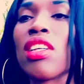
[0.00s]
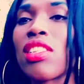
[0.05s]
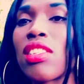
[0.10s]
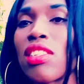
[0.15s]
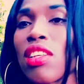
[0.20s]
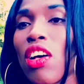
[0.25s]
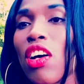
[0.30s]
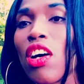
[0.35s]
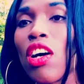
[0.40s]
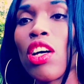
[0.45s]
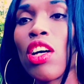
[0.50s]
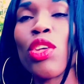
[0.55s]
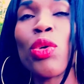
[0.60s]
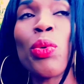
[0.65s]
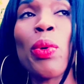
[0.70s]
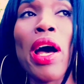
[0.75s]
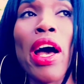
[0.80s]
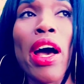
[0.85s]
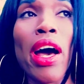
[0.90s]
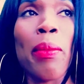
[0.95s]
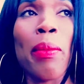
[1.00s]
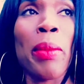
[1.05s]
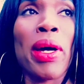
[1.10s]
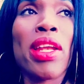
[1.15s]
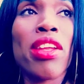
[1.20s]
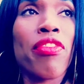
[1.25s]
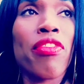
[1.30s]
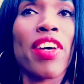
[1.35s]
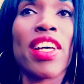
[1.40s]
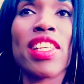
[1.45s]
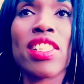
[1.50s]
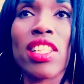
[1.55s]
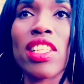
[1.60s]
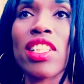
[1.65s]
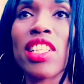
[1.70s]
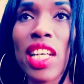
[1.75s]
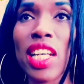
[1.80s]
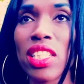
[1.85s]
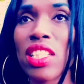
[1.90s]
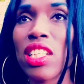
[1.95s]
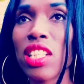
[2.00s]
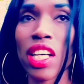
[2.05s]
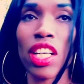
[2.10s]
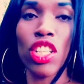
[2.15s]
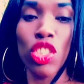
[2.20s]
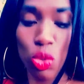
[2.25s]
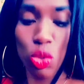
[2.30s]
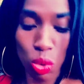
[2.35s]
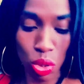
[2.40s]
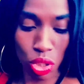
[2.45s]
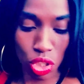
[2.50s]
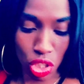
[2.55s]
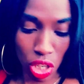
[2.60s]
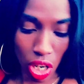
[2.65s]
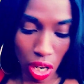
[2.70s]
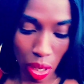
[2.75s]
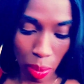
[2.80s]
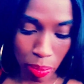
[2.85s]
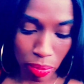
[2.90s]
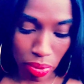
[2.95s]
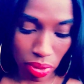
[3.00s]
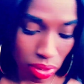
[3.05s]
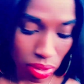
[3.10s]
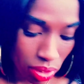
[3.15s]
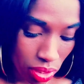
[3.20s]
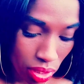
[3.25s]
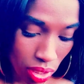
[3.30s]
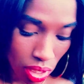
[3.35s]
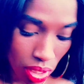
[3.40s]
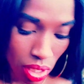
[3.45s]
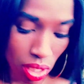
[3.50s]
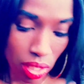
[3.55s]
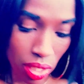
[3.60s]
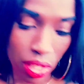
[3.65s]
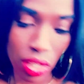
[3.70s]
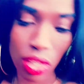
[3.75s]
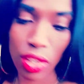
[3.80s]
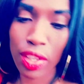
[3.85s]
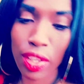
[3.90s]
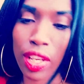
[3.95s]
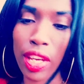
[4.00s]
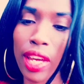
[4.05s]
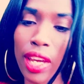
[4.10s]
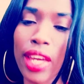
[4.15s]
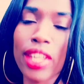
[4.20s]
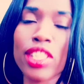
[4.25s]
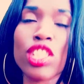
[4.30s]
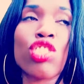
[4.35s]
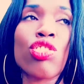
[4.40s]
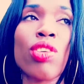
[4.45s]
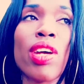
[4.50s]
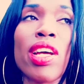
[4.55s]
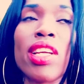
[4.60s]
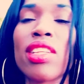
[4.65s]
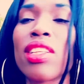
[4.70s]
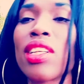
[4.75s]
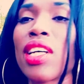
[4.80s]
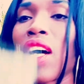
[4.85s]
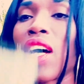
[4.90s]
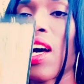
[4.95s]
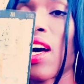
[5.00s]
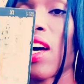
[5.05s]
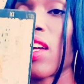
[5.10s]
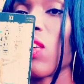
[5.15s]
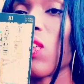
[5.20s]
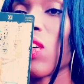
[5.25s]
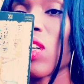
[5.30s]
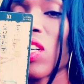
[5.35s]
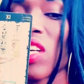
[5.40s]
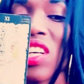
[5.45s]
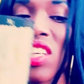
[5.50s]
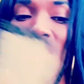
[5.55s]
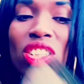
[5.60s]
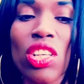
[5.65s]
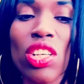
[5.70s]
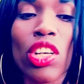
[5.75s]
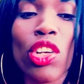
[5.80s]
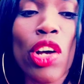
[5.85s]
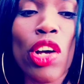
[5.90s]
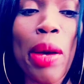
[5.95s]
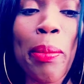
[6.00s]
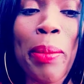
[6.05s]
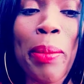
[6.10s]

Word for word: So, you are manifesting getting a new job. Okay, strength card. Okay, so you are